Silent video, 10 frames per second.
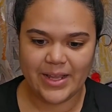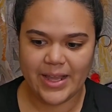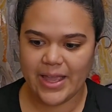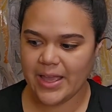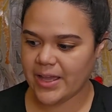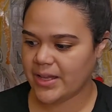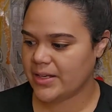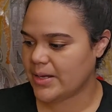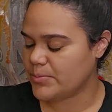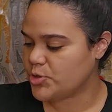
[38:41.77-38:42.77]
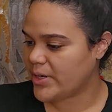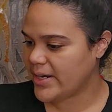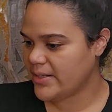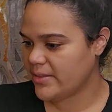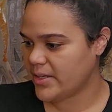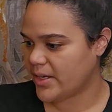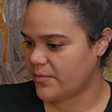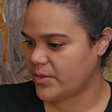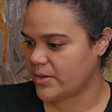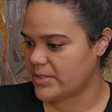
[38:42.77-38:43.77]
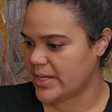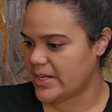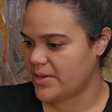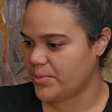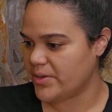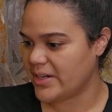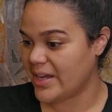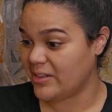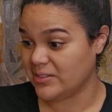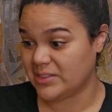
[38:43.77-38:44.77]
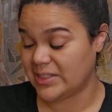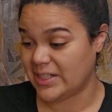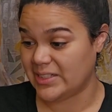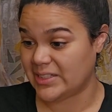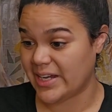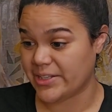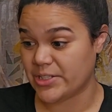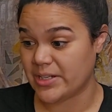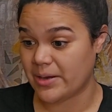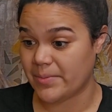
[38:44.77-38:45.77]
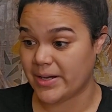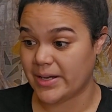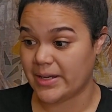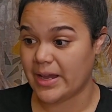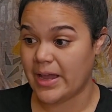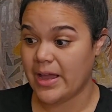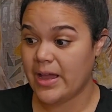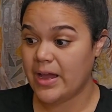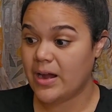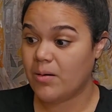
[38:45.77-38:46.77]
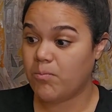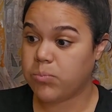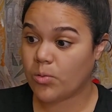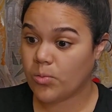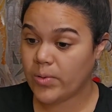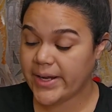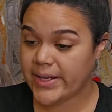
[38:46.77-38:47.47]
And I'm trying to think if there's anyone else that is catching my brain.